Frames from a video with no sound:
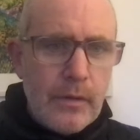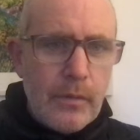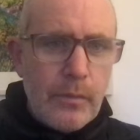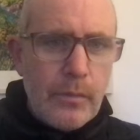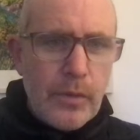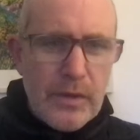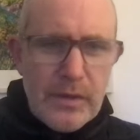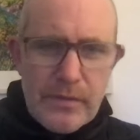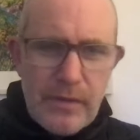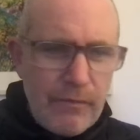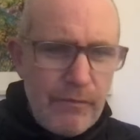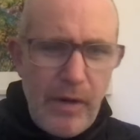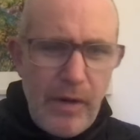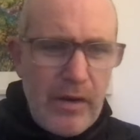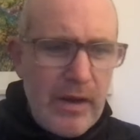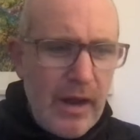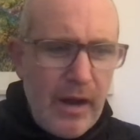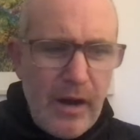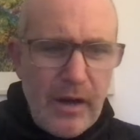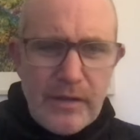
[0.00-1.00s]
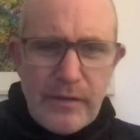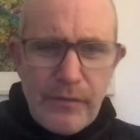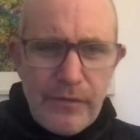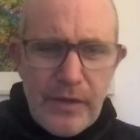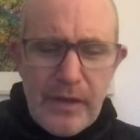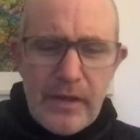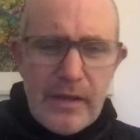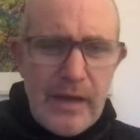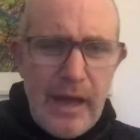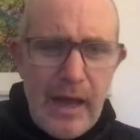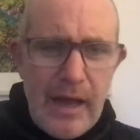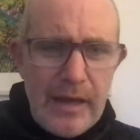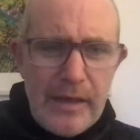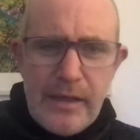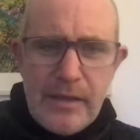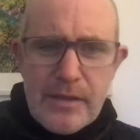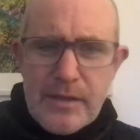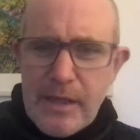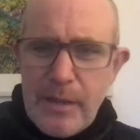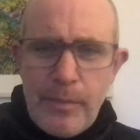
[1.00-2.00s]
But it's very hard to feel any
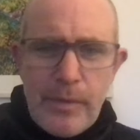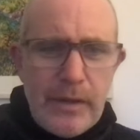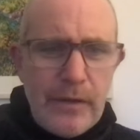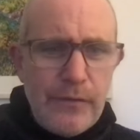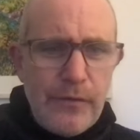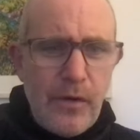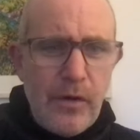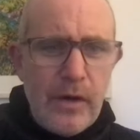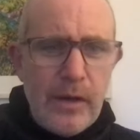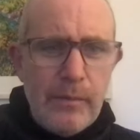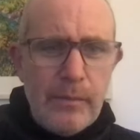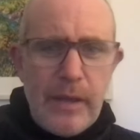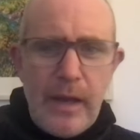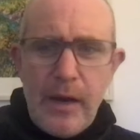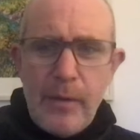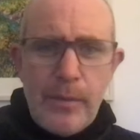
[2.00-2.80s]
sympathy for him there,